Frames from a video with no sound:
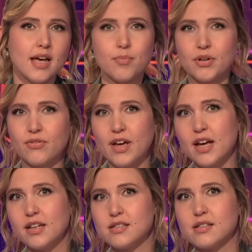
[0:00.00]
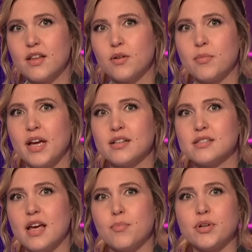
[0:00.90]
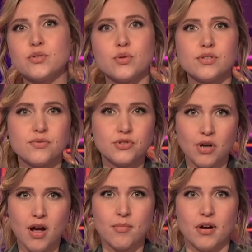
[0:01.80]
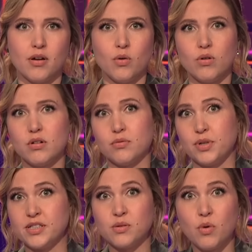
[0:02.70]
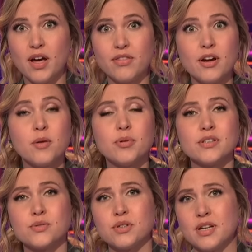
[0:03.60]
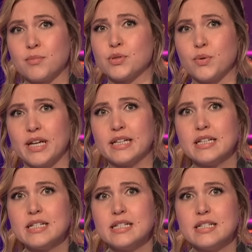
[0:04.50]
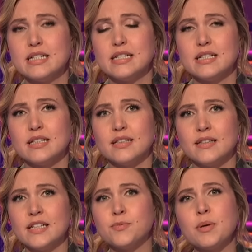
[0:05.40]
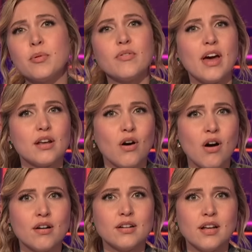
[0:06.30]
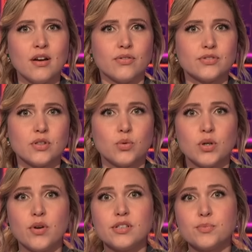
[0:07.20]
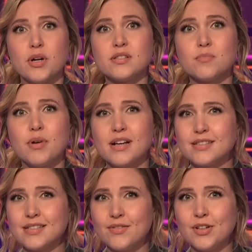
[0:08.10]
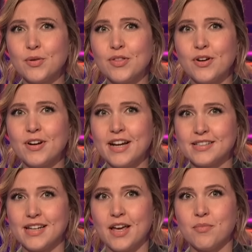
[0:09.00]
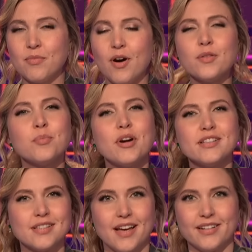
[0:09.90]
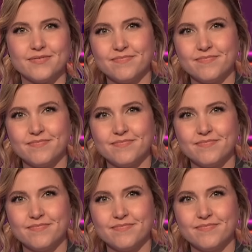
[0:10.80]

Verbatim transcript: epic fail is another man's epic source of trauma or reason why therapy is three times a week. These people have had it hard enough, so we're going to spread some positivity with our next game on the bright side.